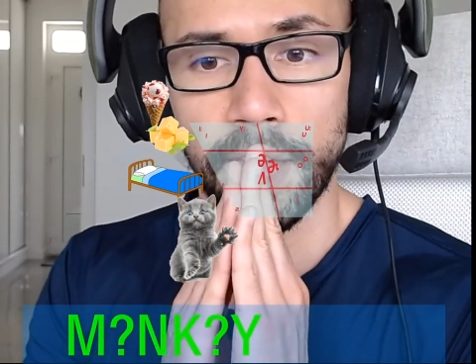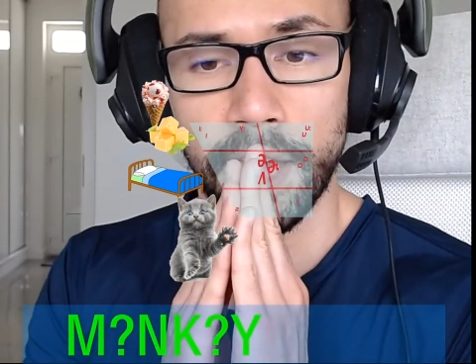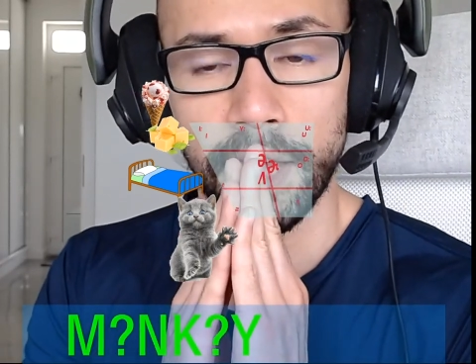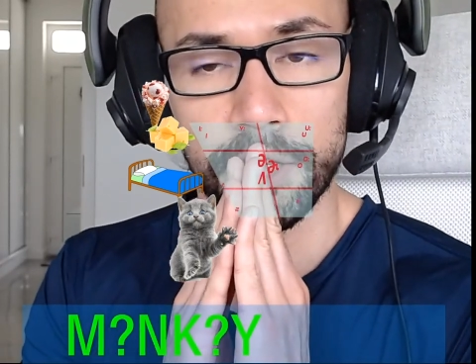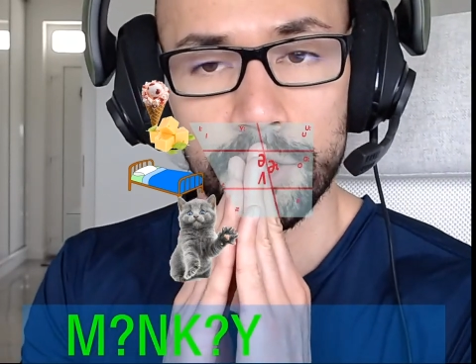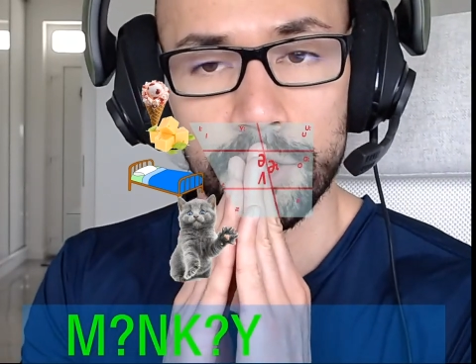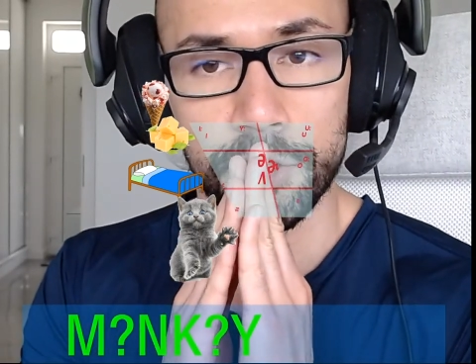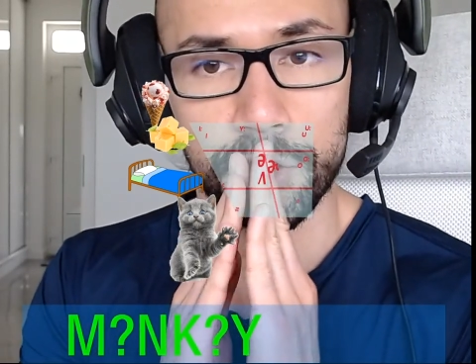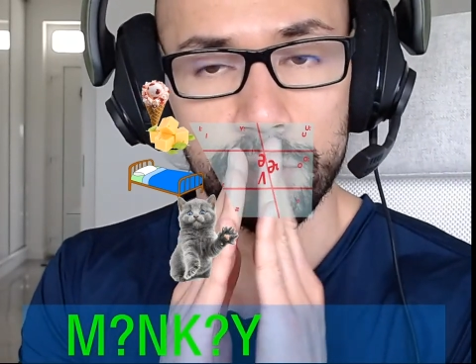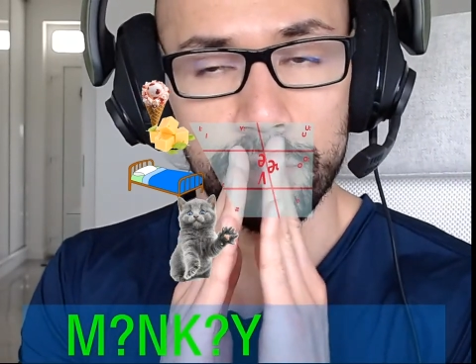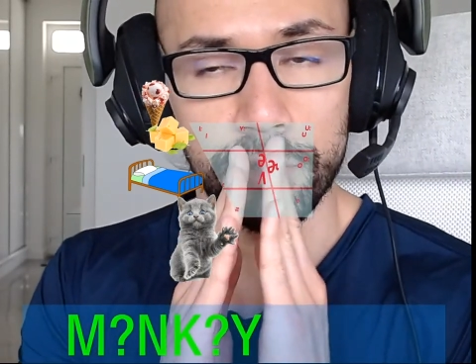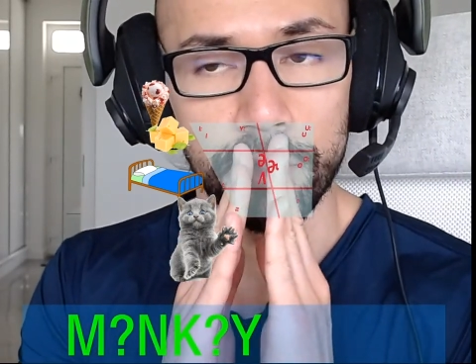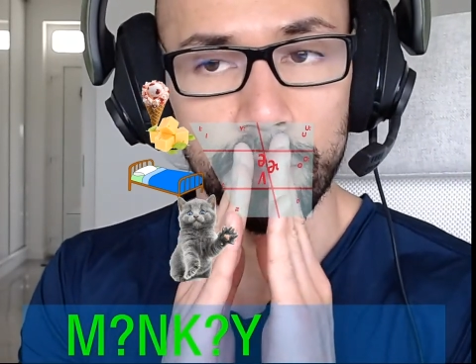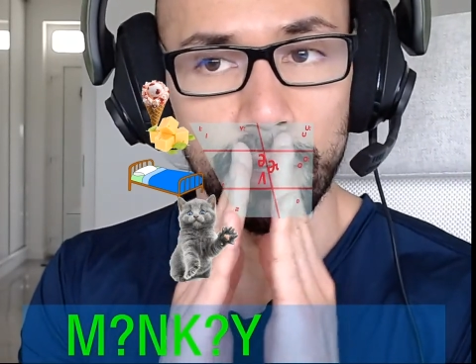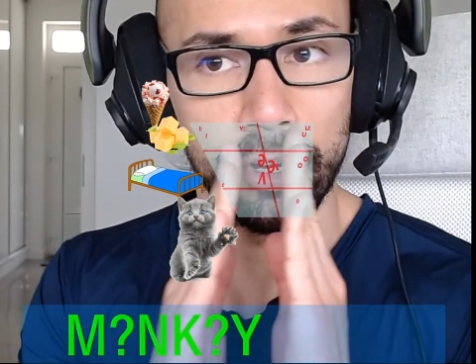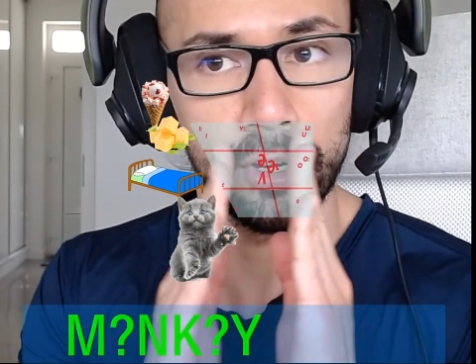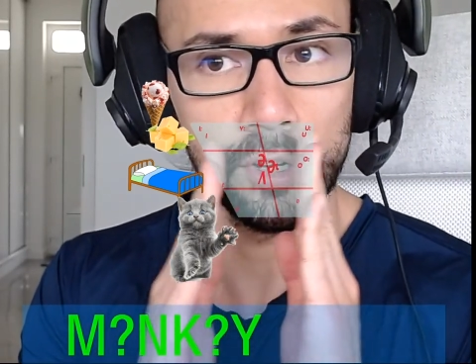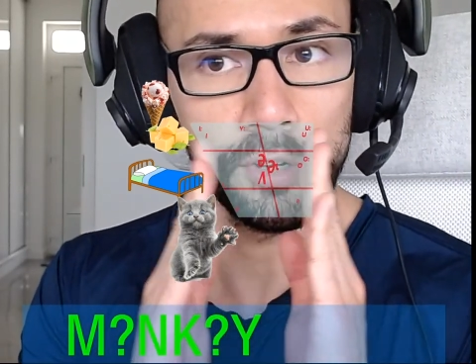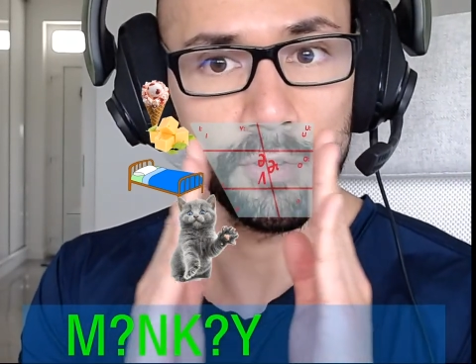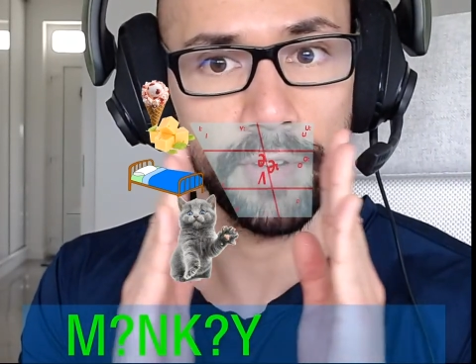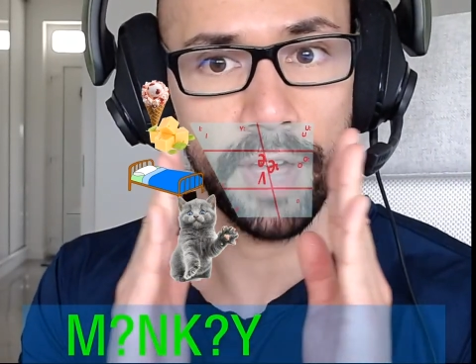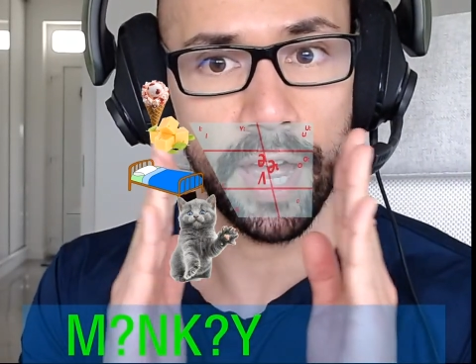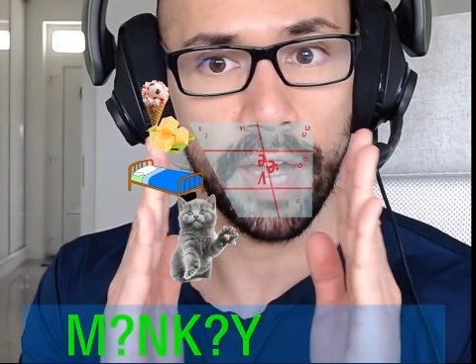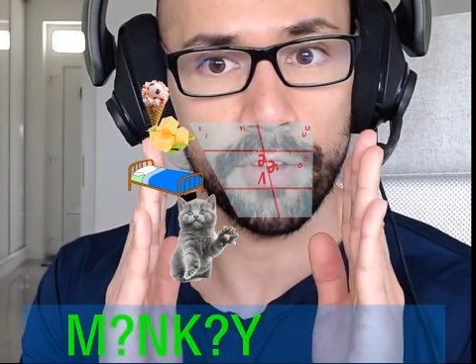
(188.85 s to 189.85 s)
that it's a
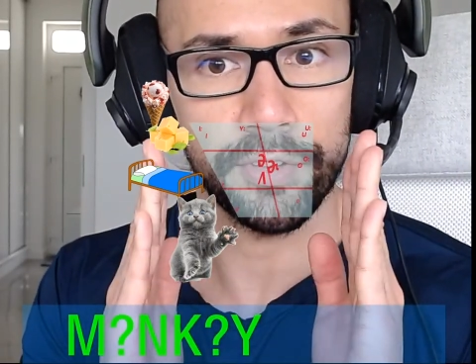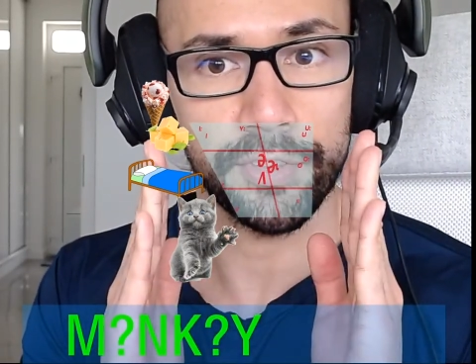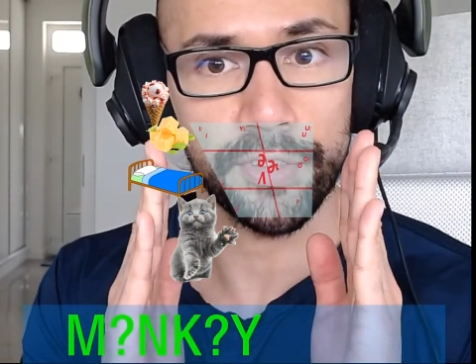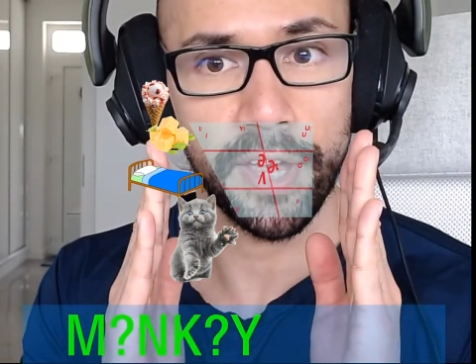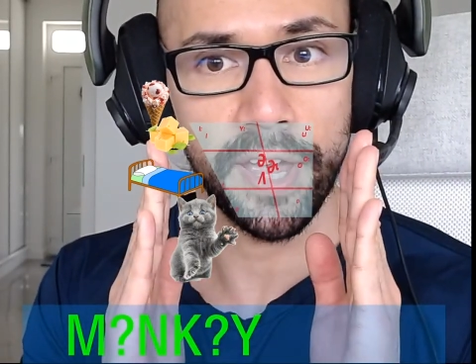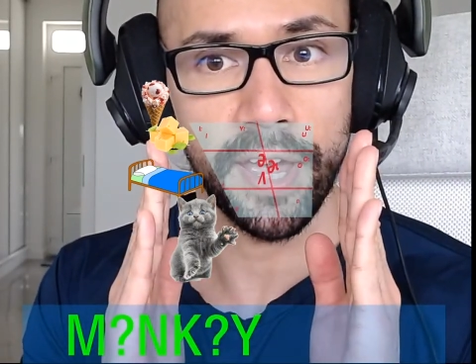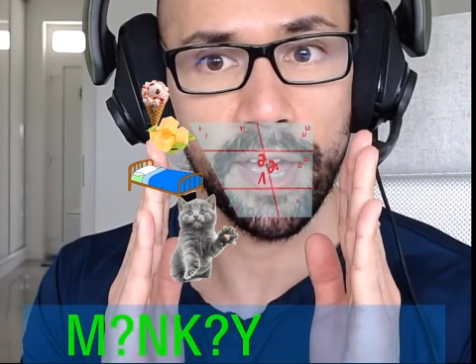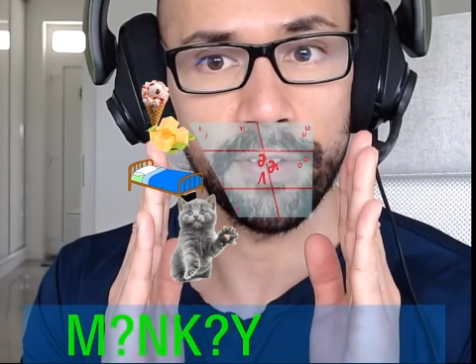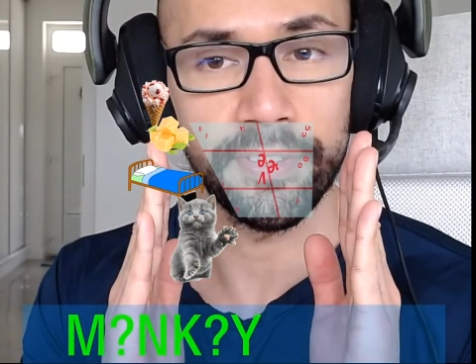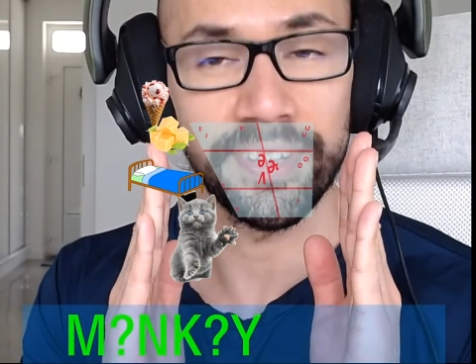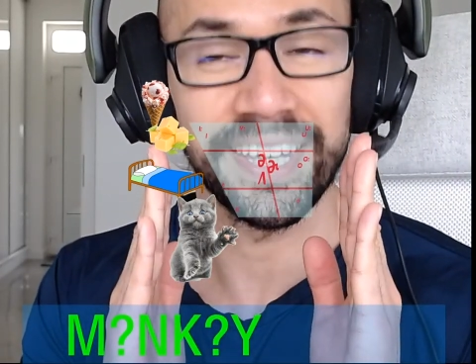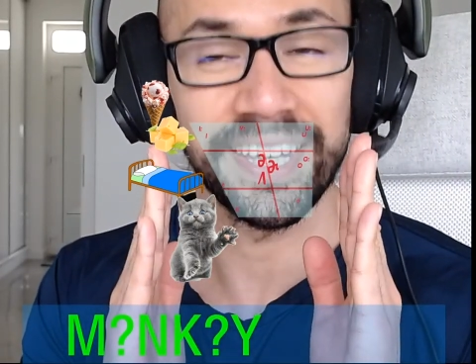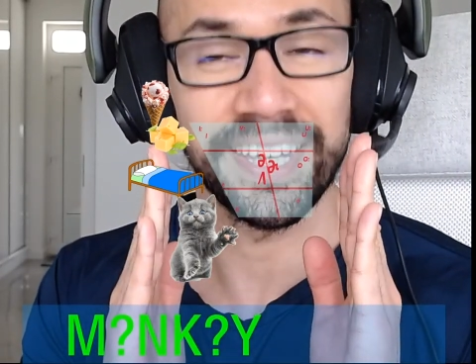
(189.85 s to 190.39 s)
long vowel sound.